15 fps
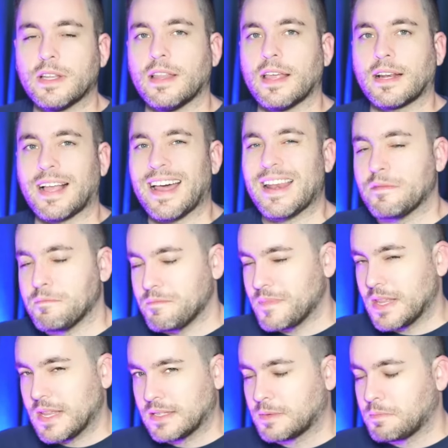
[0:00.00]
and that kind of
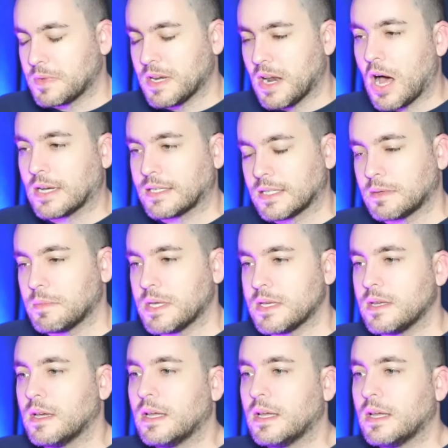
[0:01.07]
it's been haunting me.